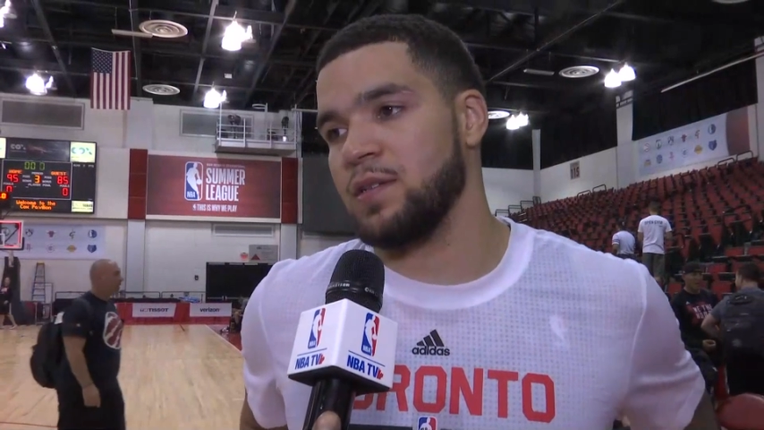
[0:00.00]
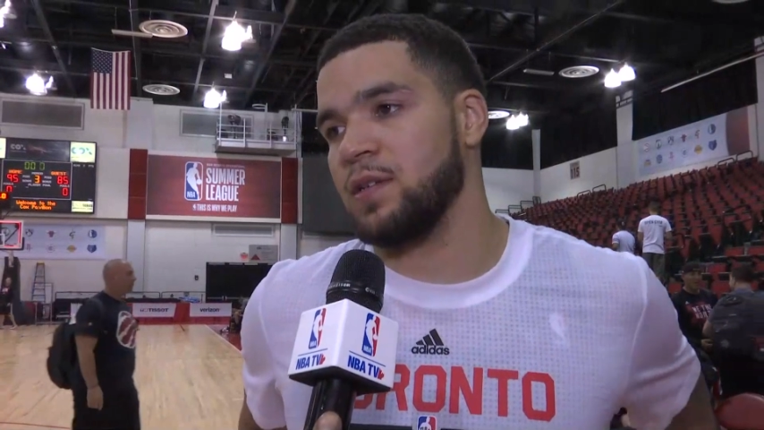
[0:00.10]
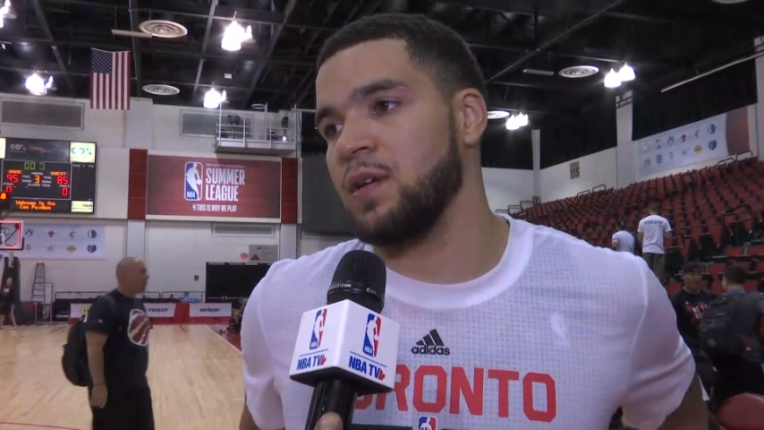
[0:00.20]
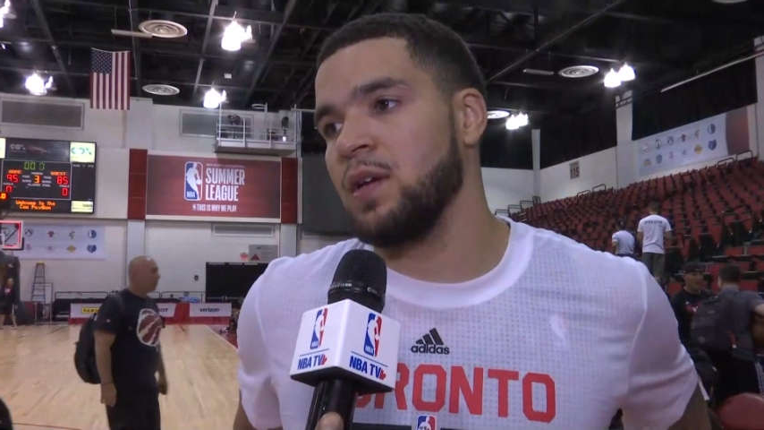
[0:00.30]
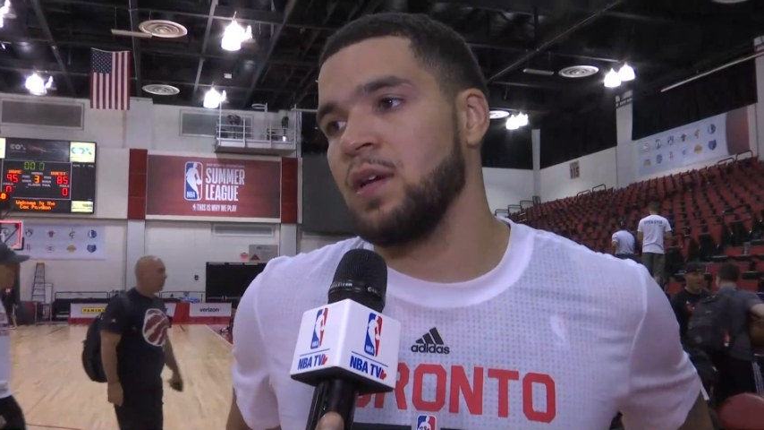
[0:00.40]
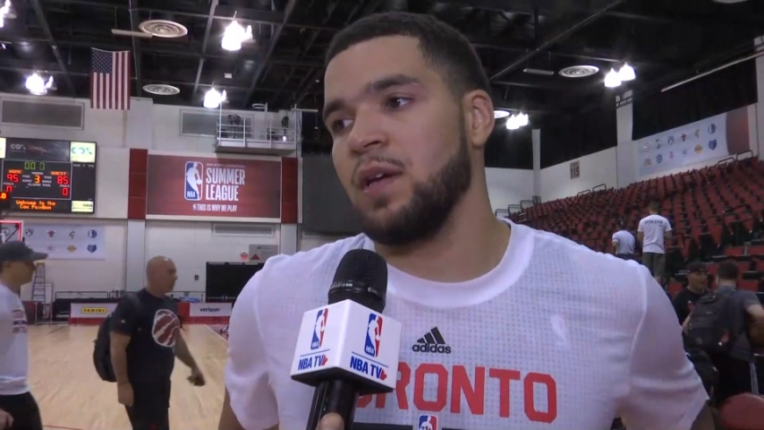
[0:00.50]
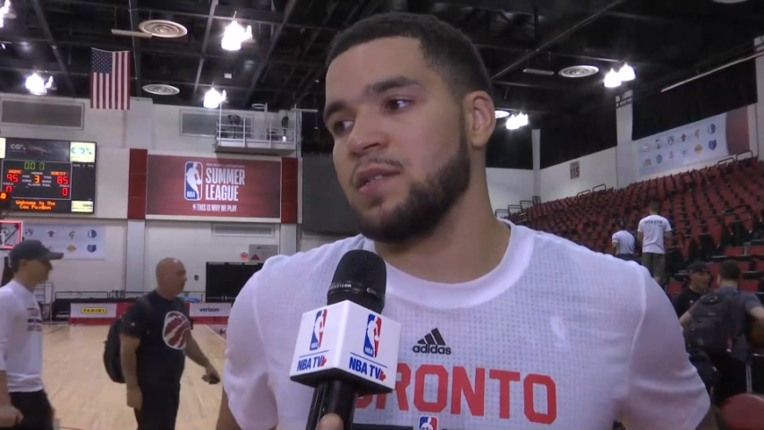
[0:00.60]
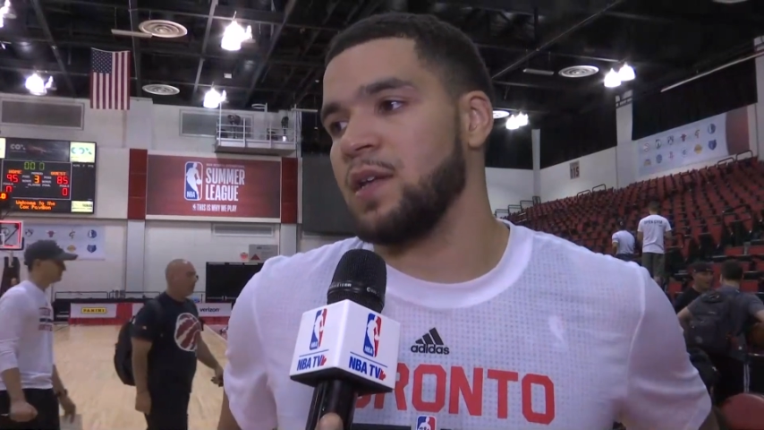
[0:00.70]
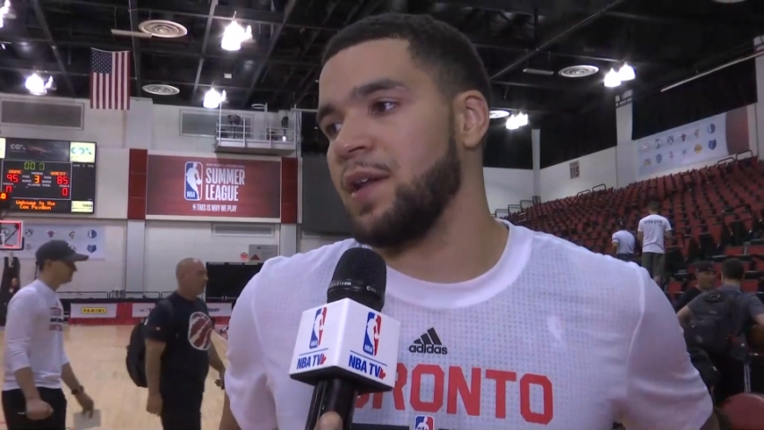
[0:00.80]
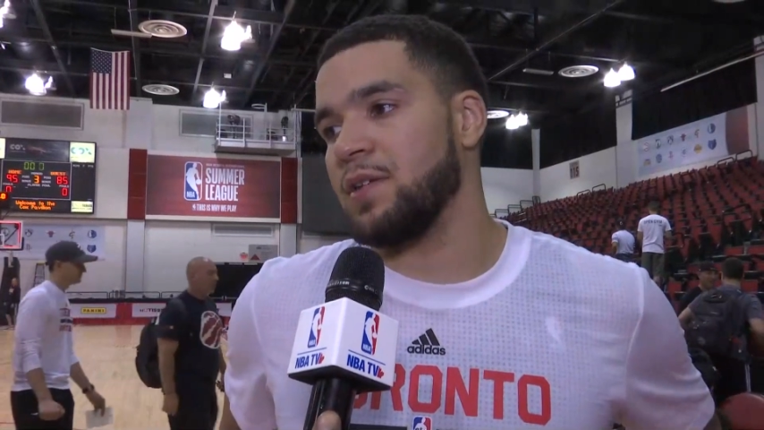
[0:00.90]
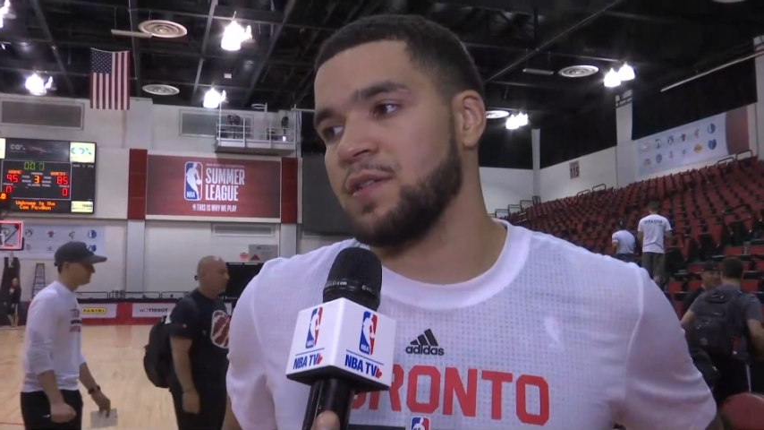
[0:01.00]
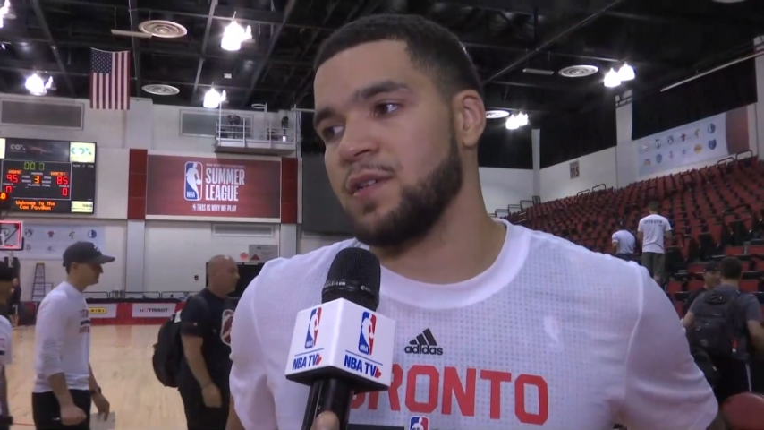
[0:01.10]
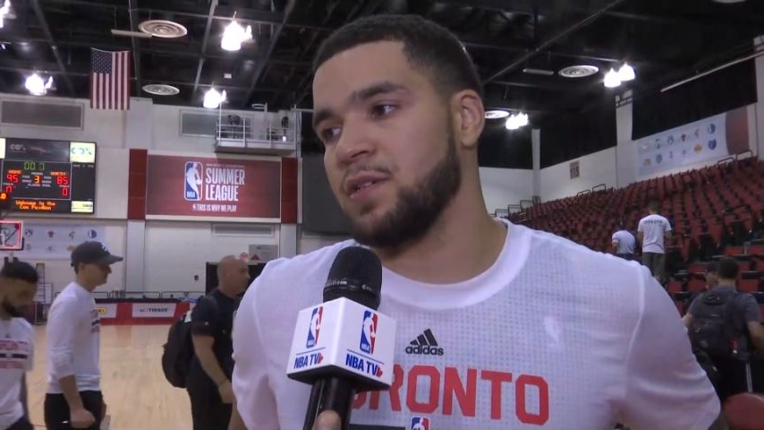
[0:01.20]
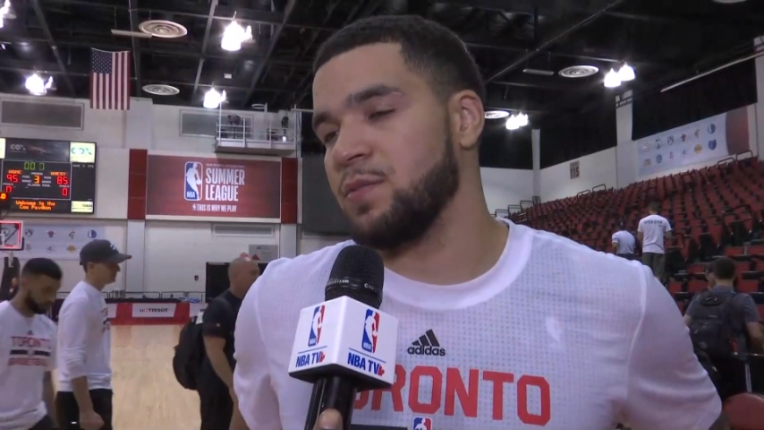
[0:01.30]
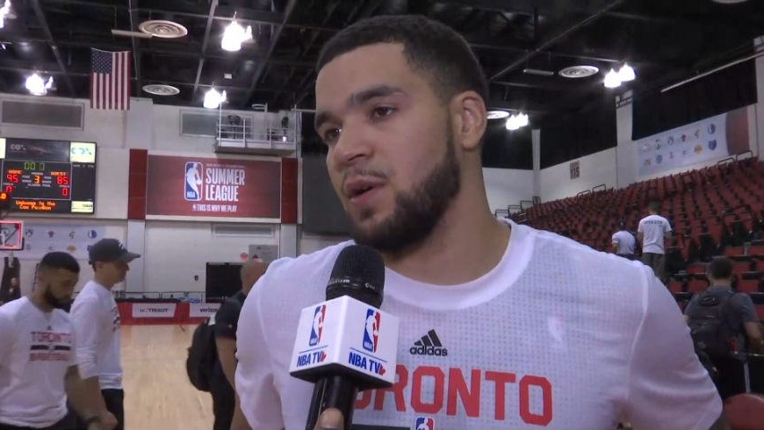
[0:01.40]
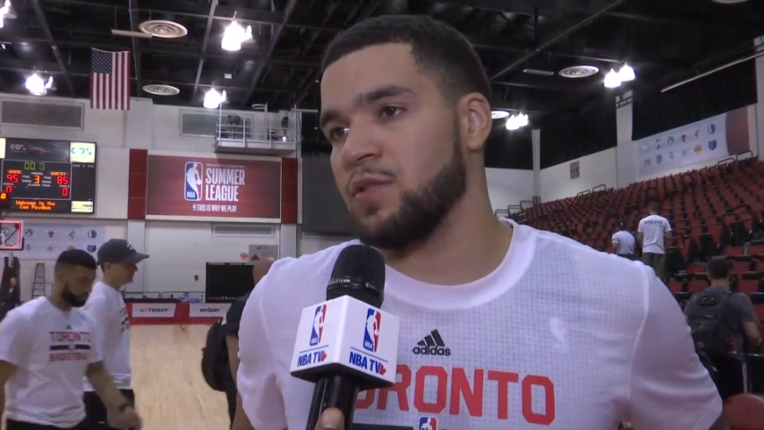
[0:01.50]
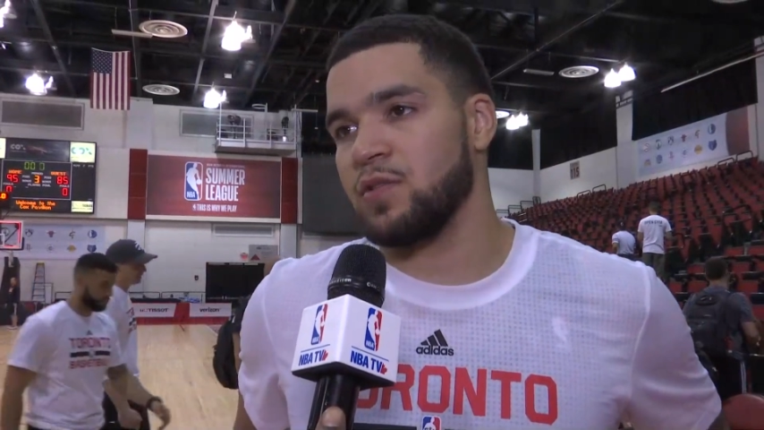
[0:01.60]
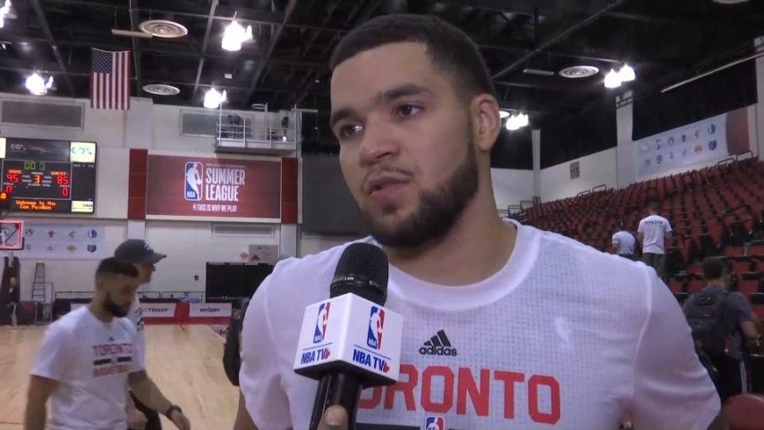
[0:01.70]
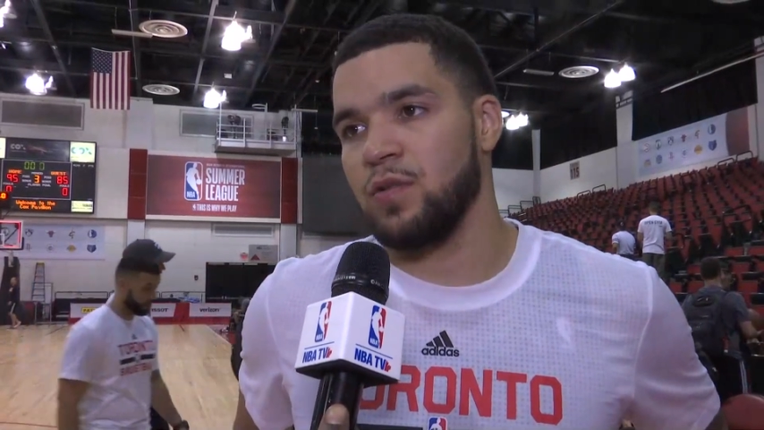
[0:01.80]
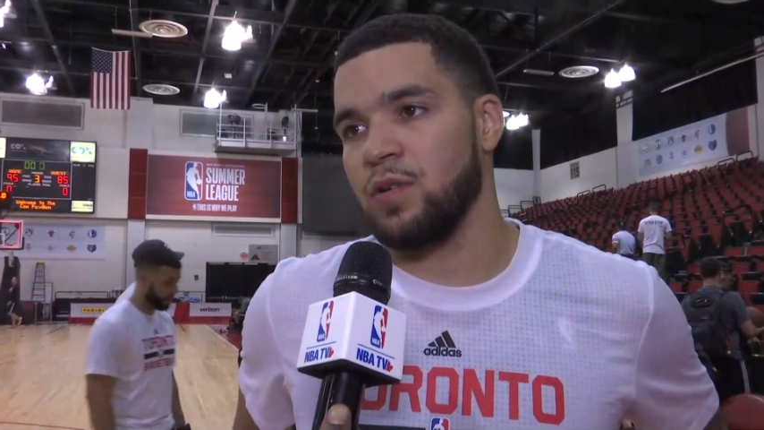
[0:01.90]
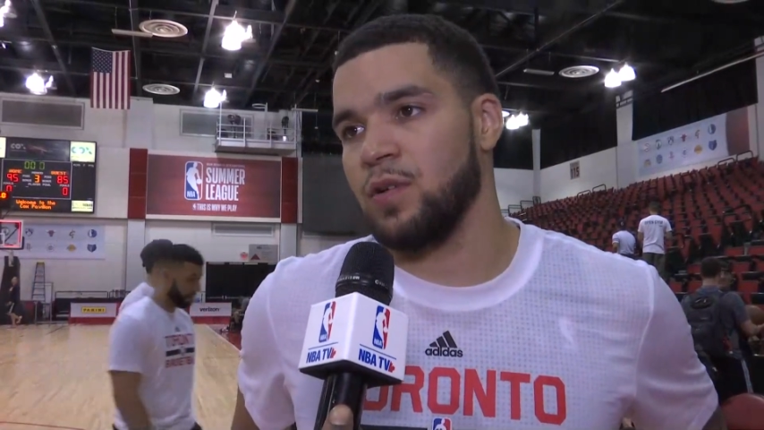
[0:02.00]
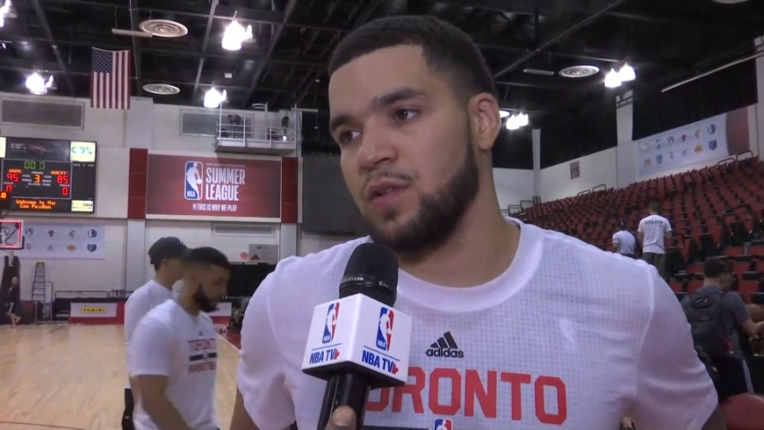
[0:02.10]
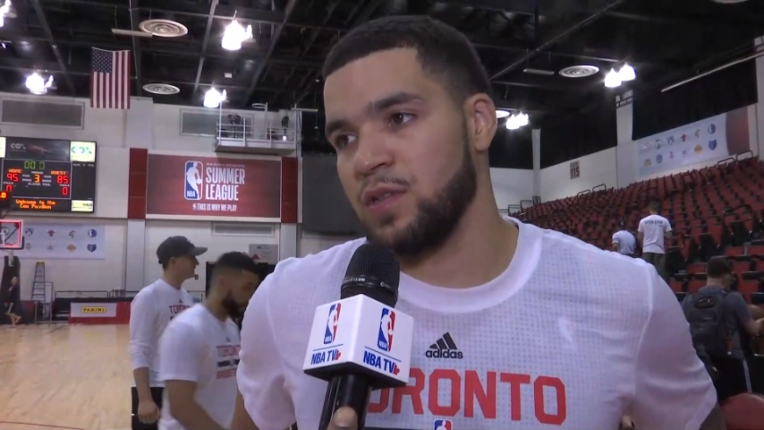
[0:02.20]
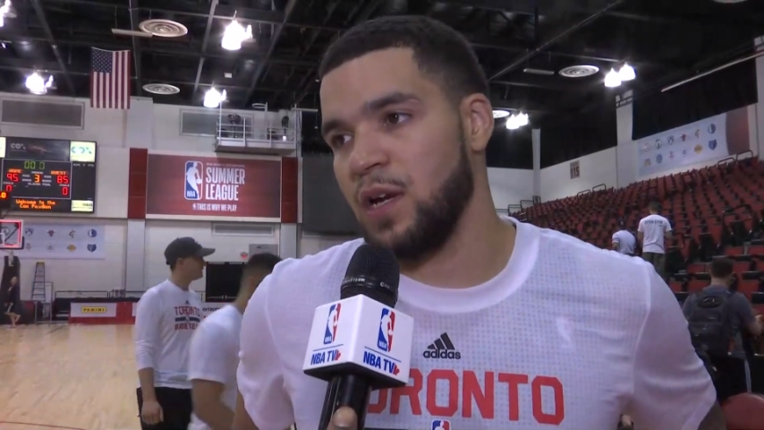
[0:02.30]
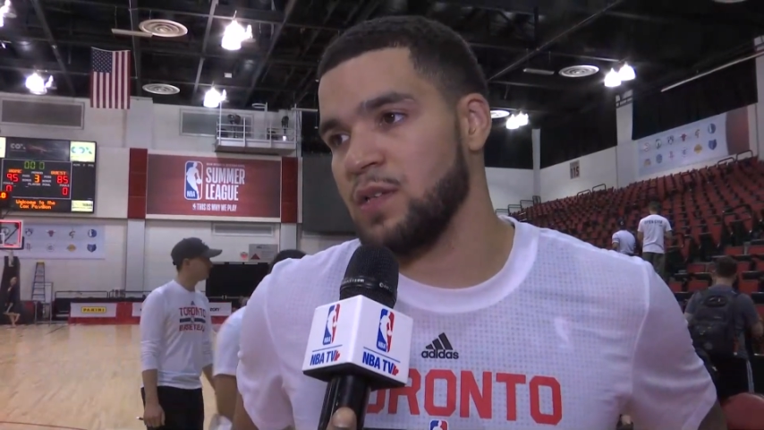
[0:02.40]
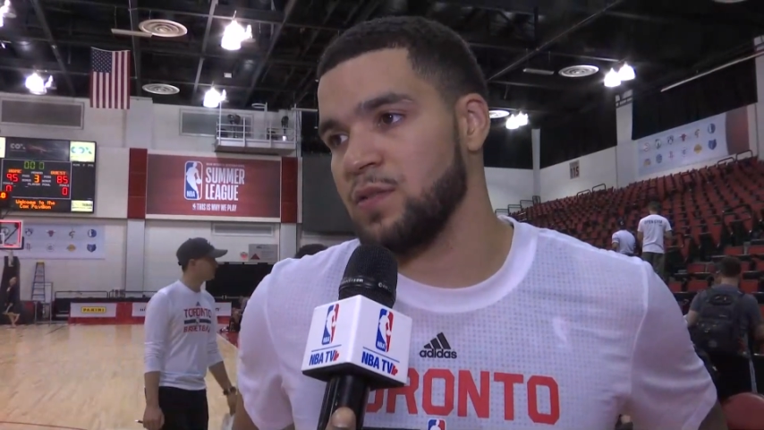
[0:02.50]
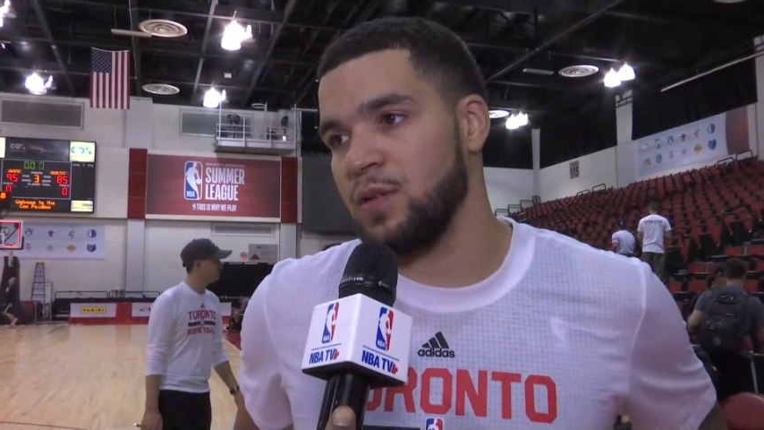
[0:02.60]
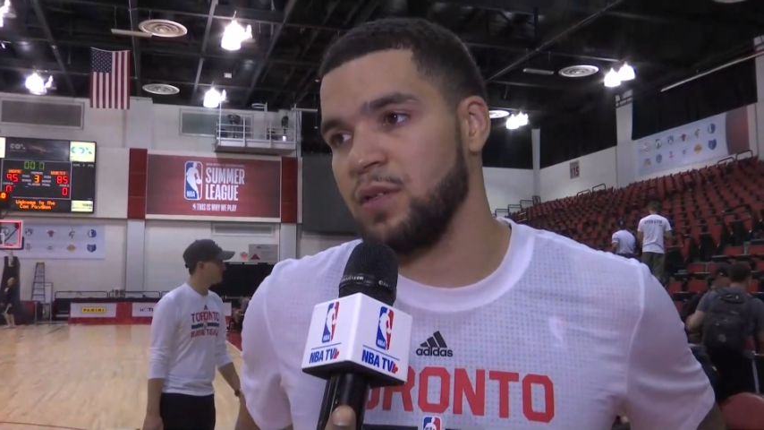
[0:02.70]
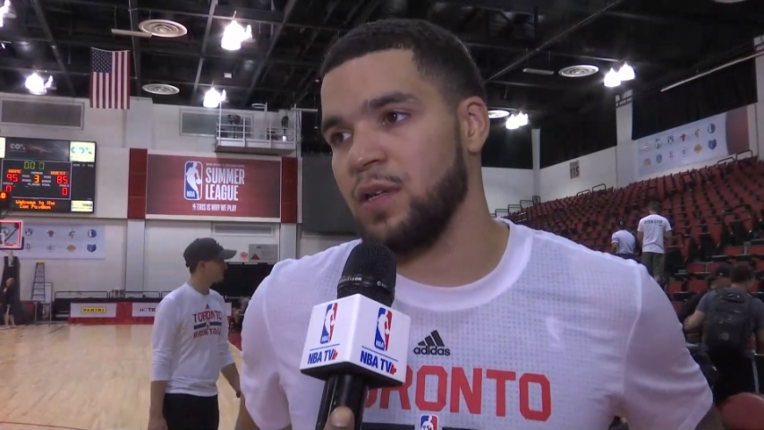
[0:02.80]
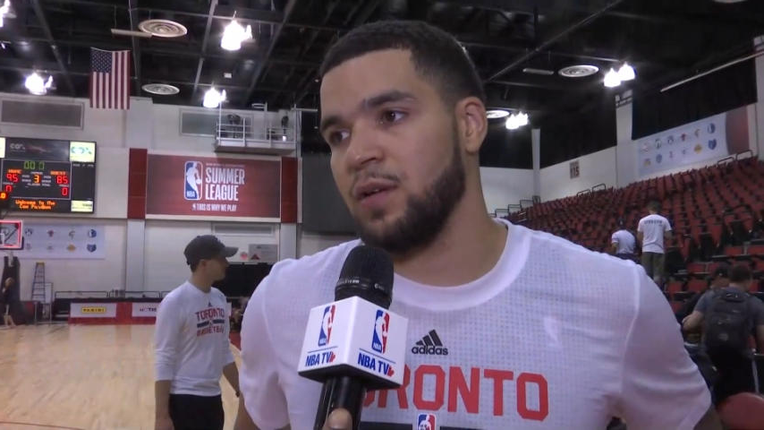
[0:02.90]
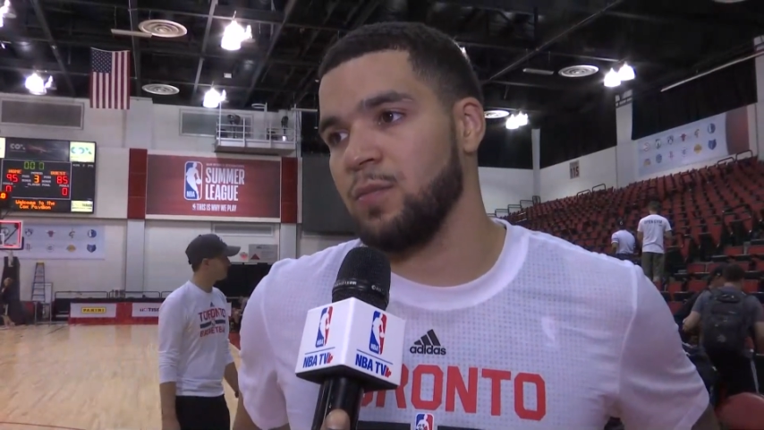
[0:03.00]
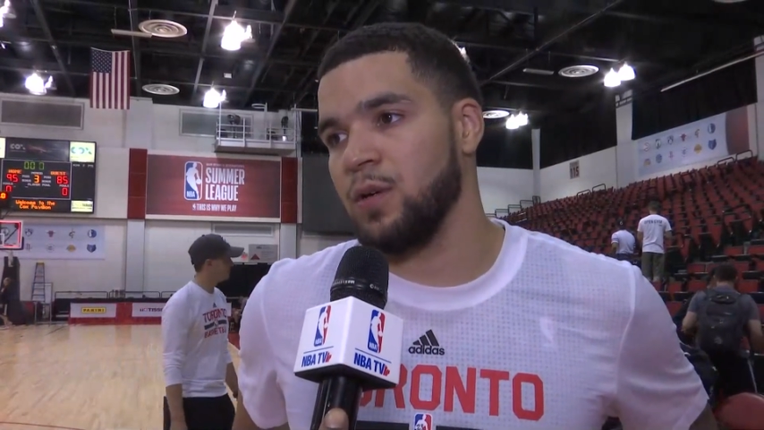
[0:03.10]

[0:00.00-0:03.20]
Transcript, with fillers: And it's not necessarily about scoring or stats or anything,